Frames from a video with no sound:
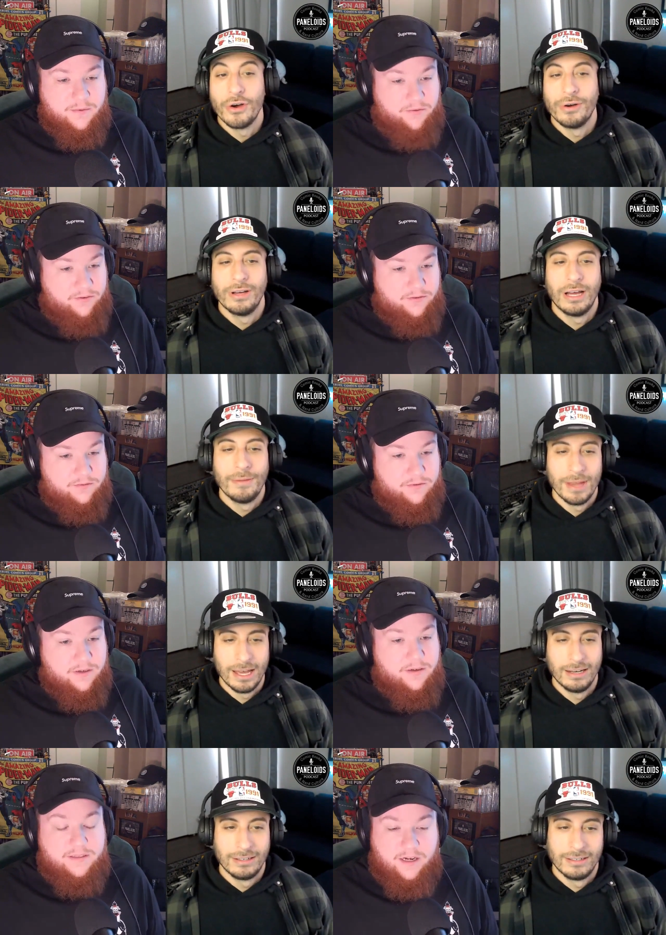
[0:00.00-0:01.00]
Speaker 1: come through
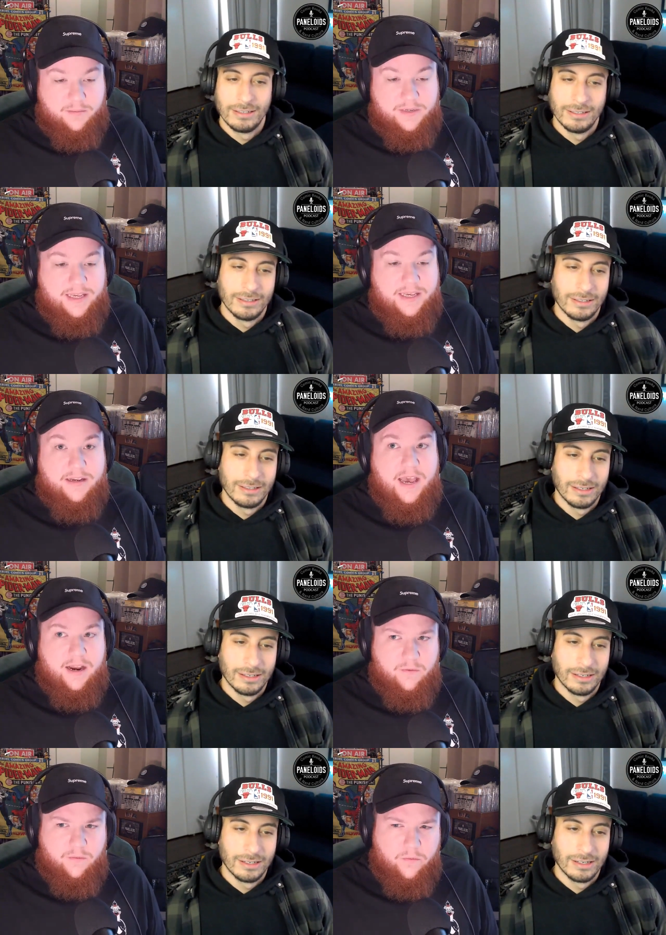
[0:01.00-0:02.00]
dubbed. It
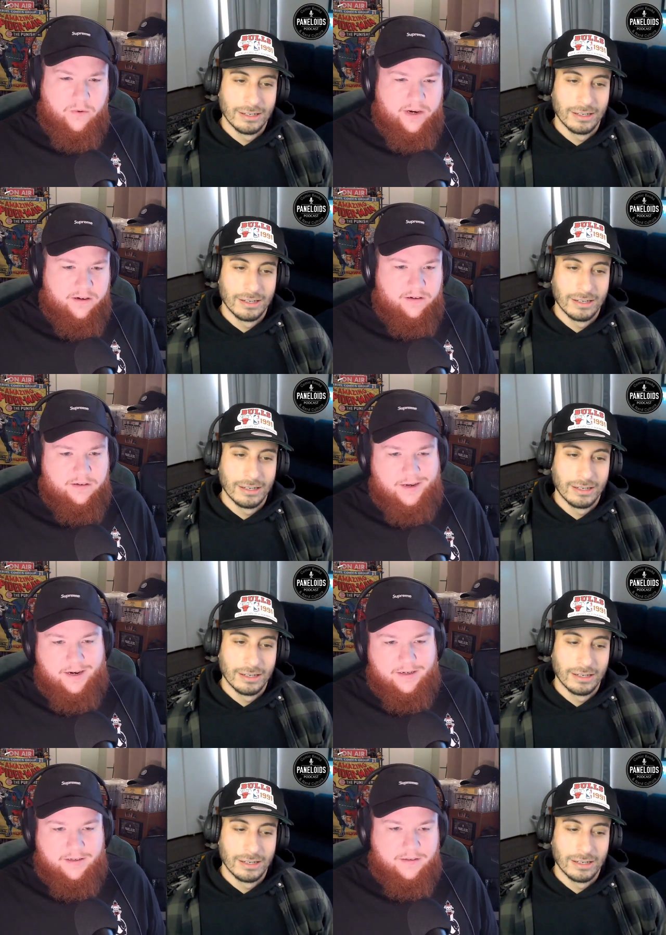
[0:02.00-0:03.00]
had a weird
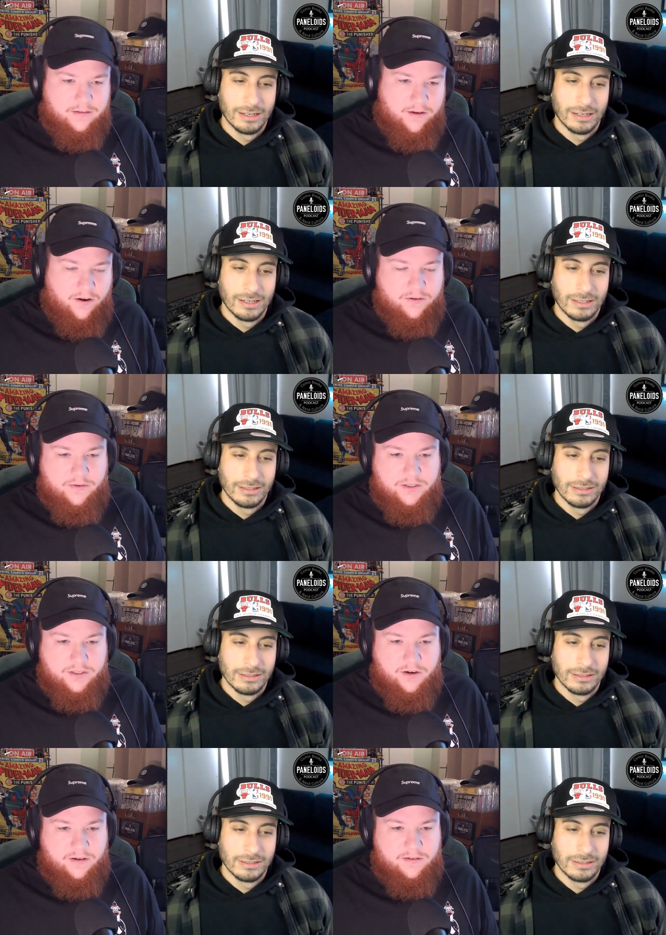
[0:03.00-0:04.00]
kind of awkward
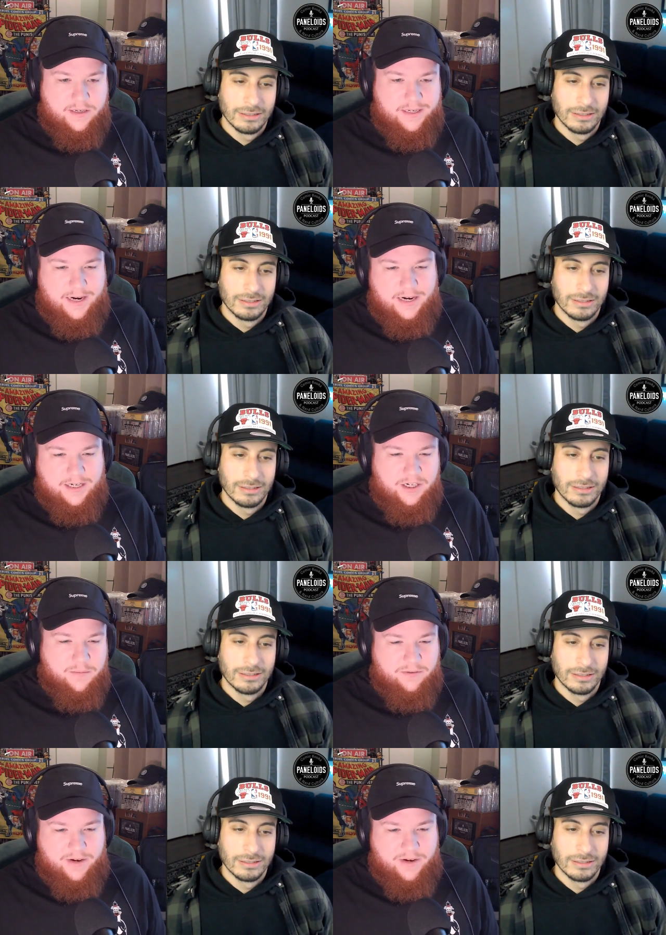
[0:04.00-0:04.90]
start, like it kind of jumped